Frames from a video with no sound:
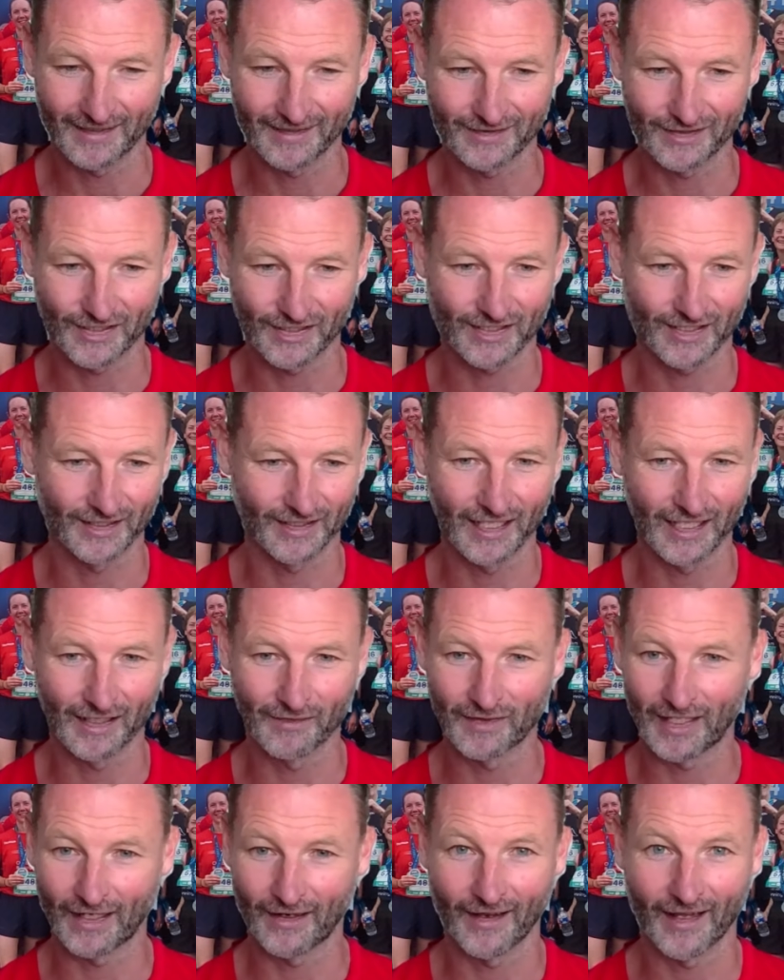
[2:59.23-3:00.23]
just
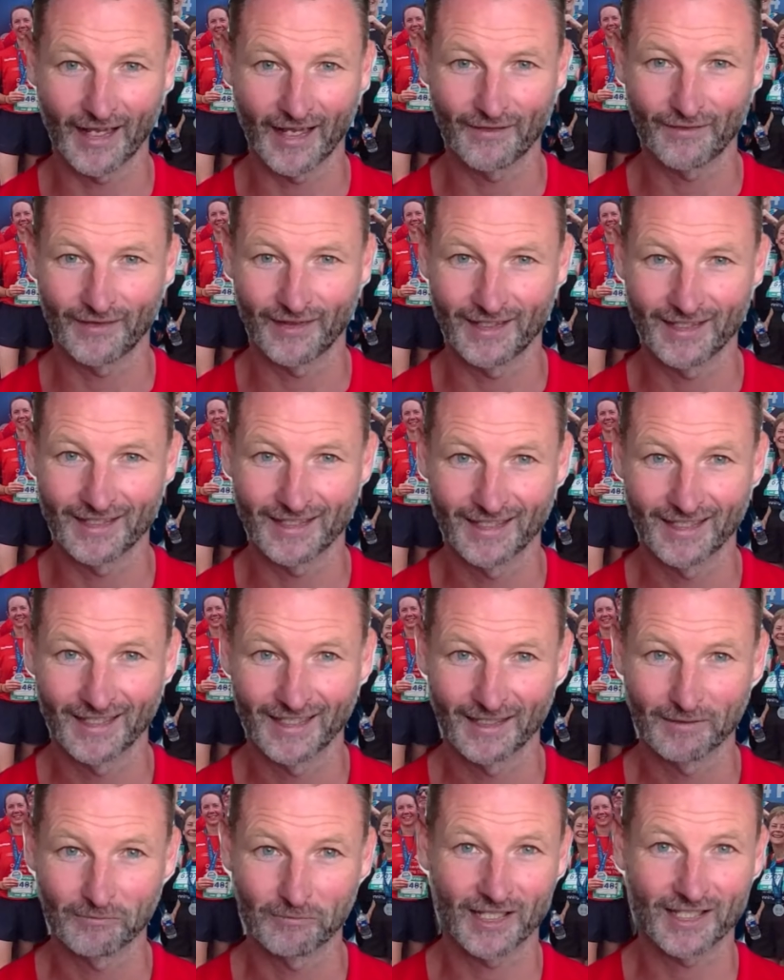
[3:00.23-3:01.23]
loving life and
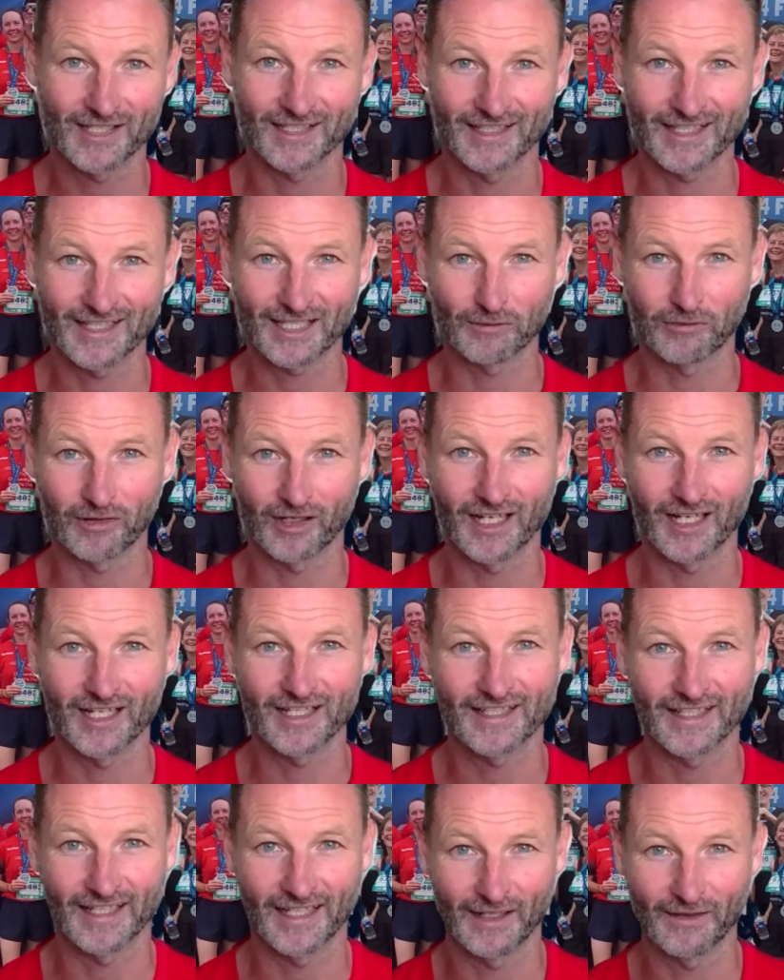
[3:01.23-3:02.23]
pleasantly
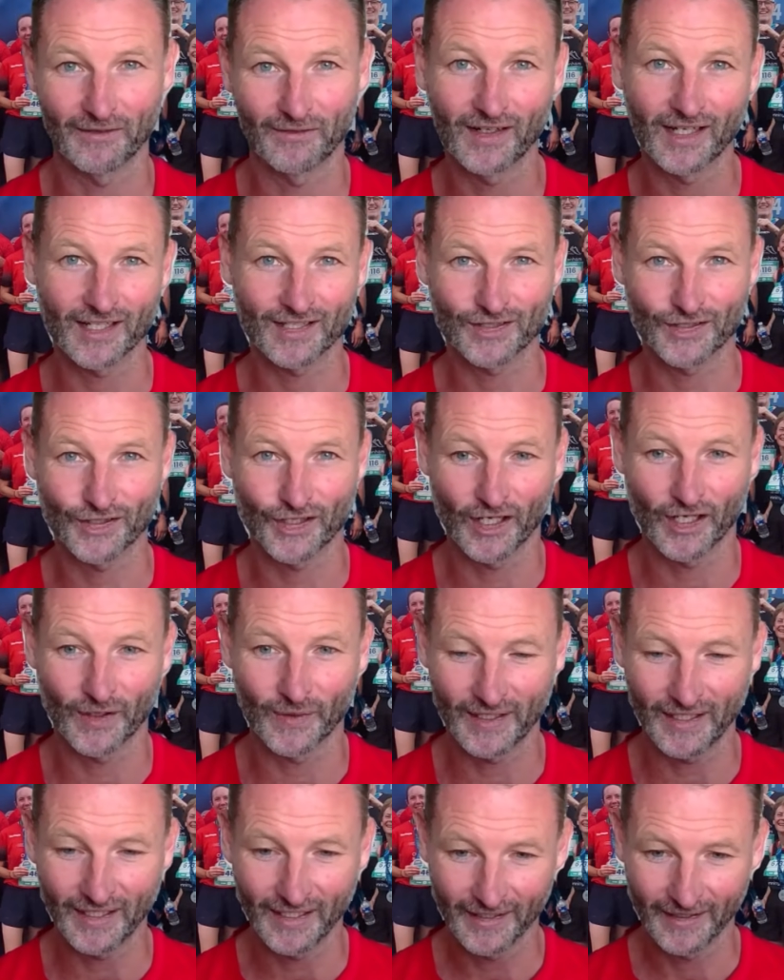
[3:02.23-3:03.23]
surprised at how fast you're
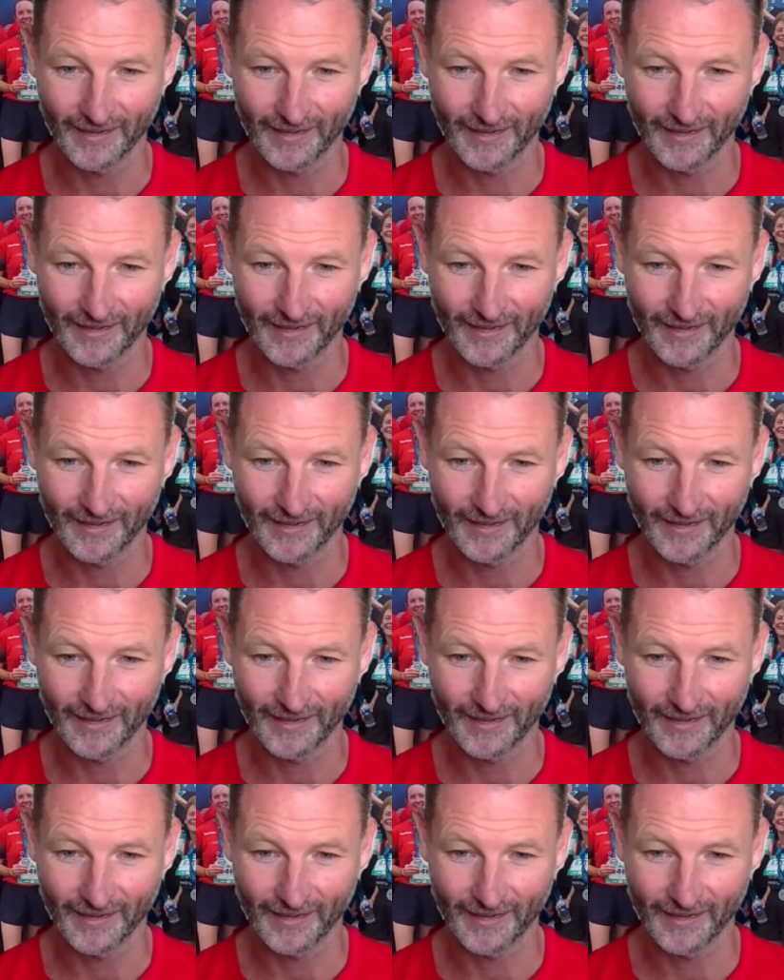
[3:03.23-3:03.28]
going,